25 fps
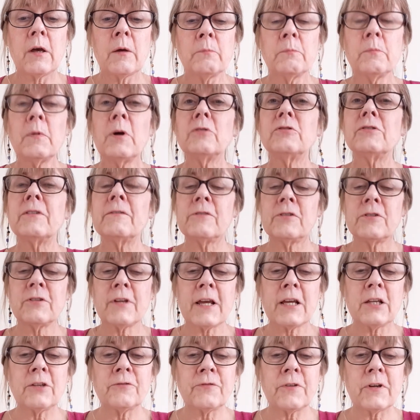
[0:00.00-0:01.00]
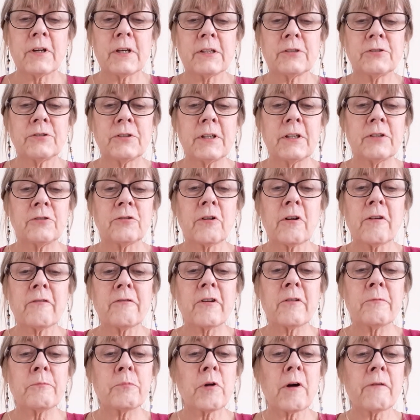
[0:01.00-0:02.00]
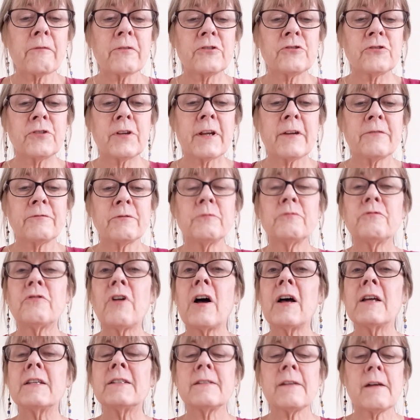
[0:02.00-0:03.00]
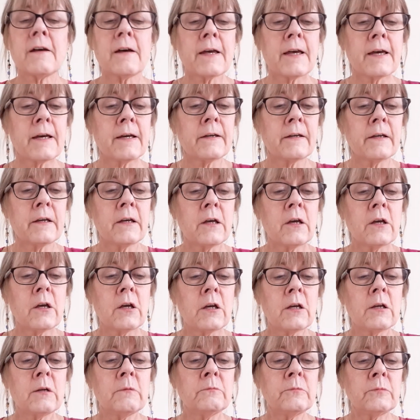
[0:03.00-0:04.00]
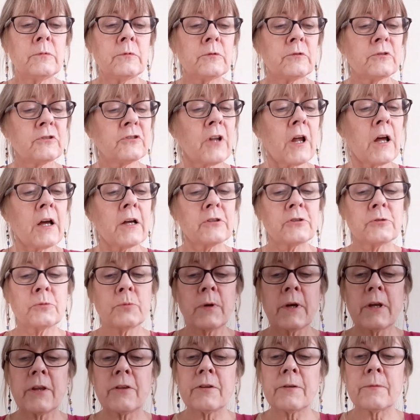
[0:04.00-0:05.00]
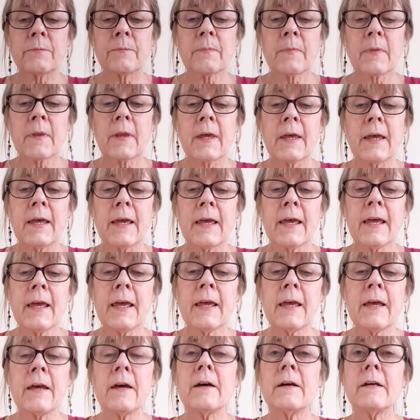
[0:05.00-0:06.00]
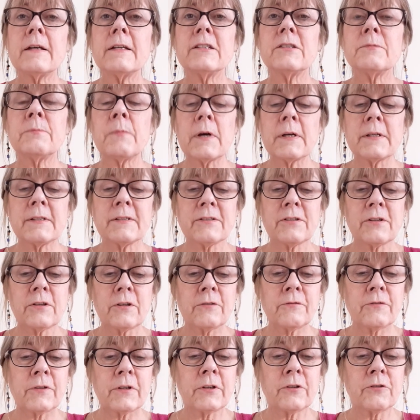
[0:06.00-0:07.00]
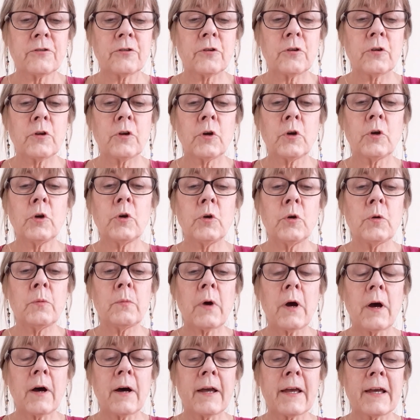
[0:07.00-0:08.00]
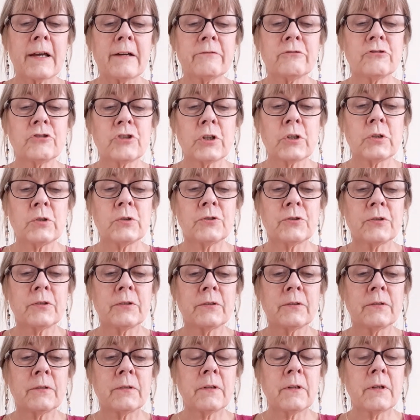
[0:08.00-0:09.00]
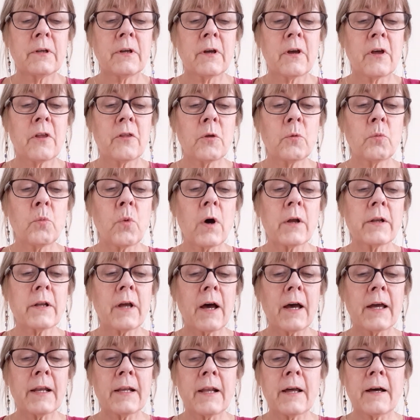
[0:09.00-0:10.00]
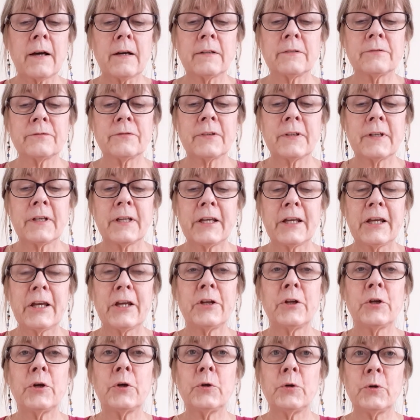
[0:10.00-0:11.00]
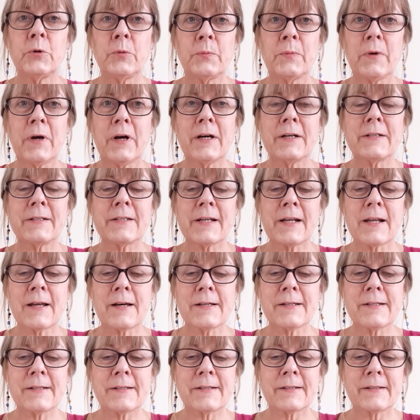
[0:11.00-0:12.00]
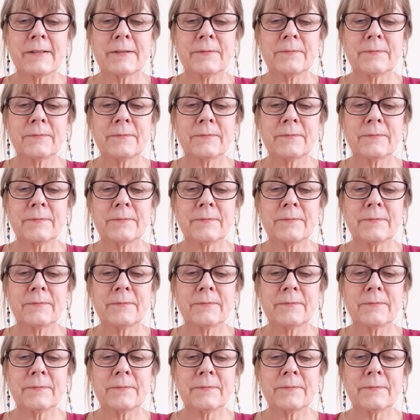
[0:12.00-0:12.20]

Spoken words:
Most of today's verses are of a prophecy from Isaiah, who starts with, "Here is my servant, whom I have chosen, the one I love, in whom I delight."